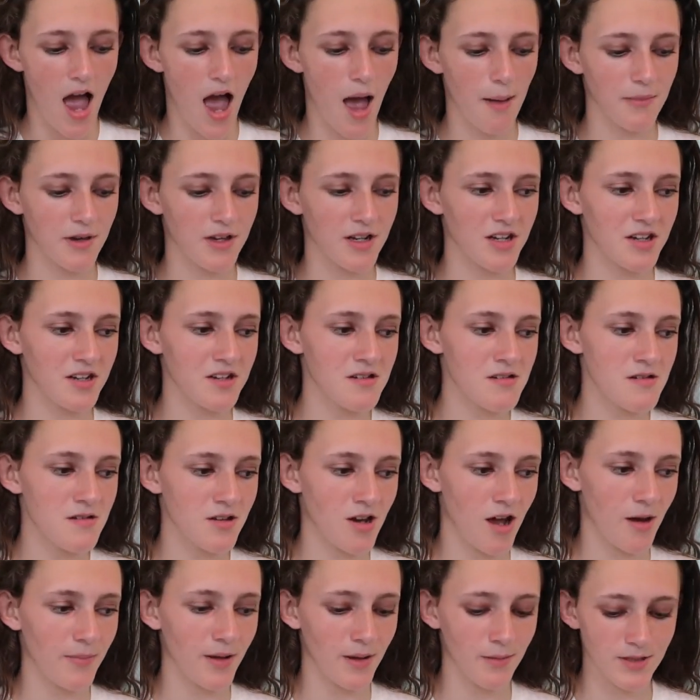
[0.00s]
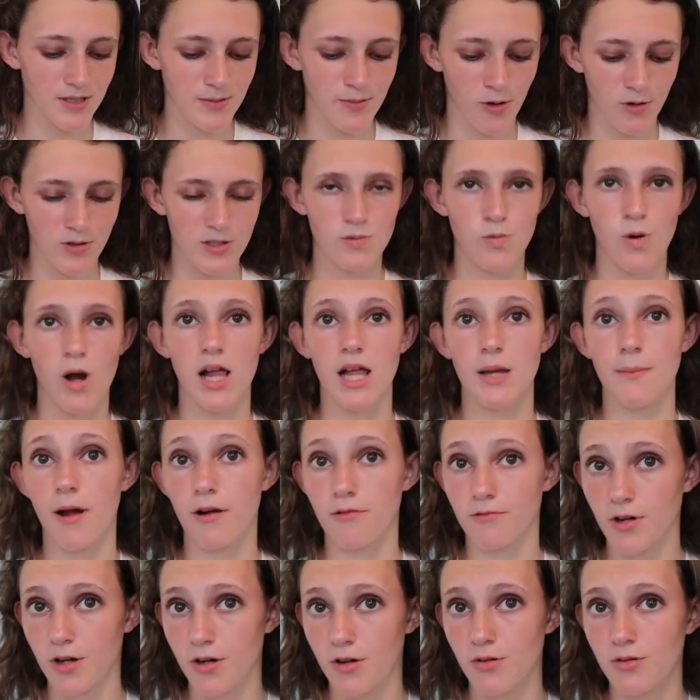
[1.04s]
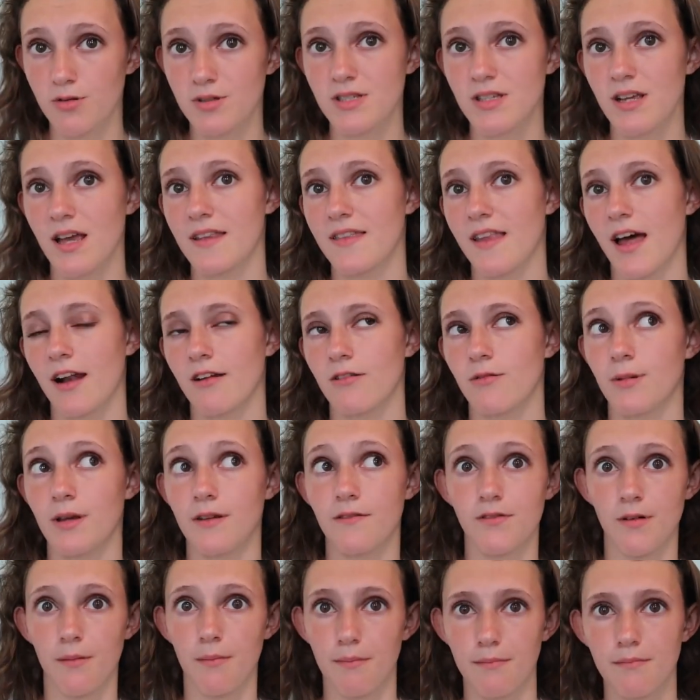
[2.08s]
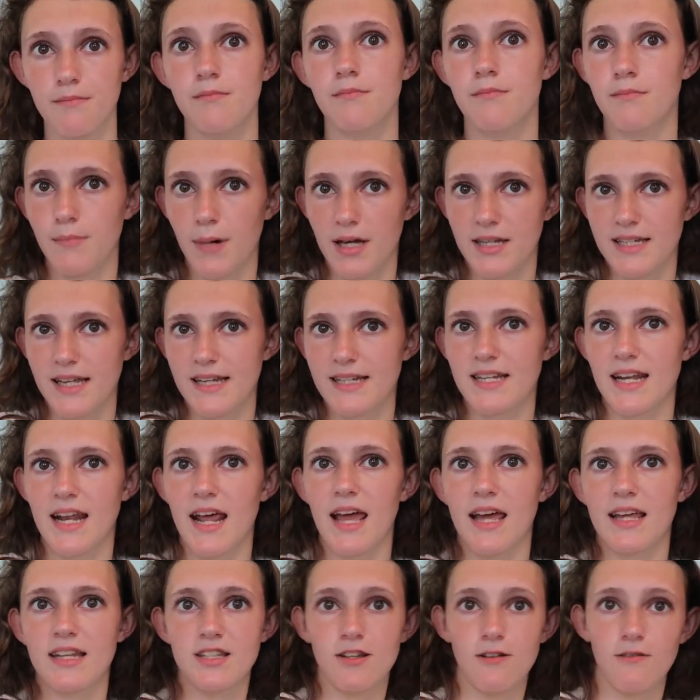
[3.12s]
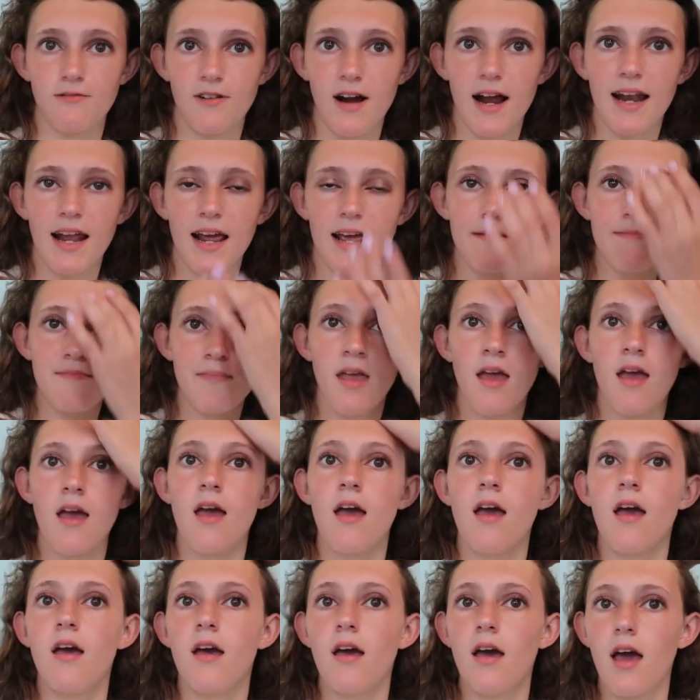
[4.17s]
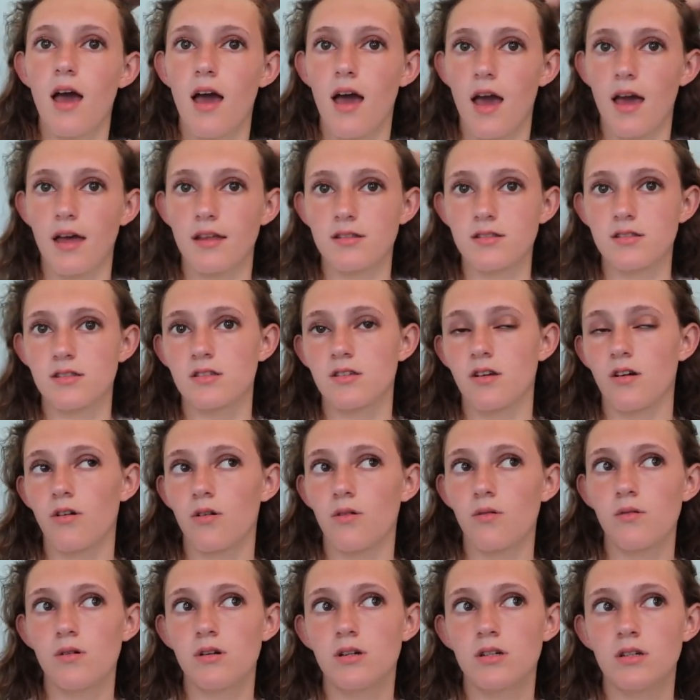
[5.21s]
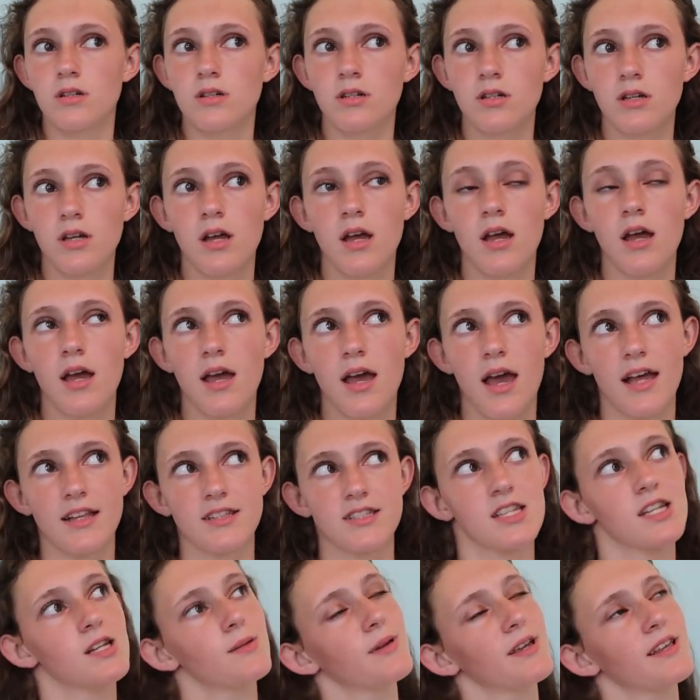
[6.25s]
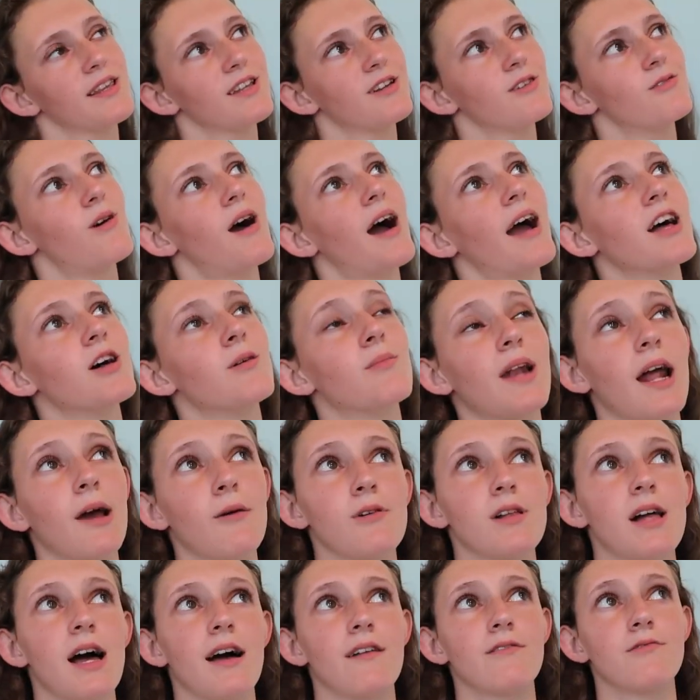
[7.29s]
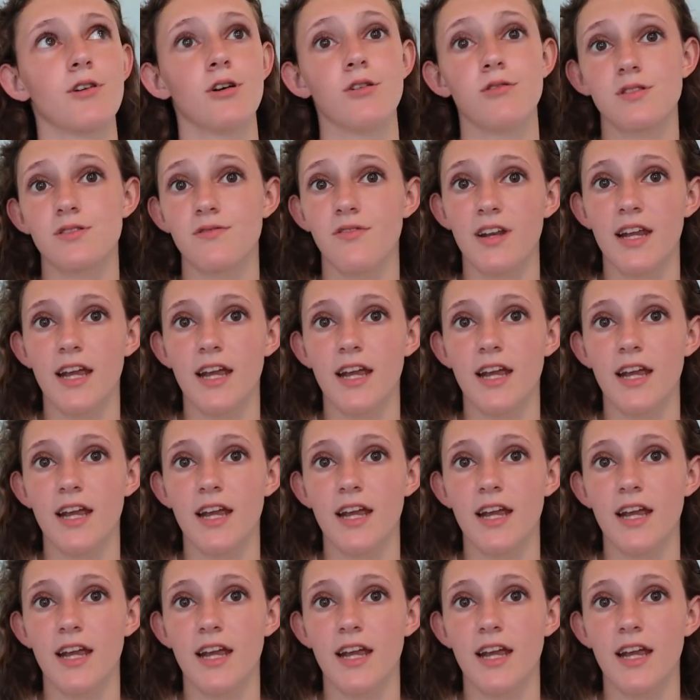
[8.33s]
I'm gonna not be able to post while I'm at Rose and that'll be from Monday today until Friday. And so it's gonna be a little while, but I will have Rose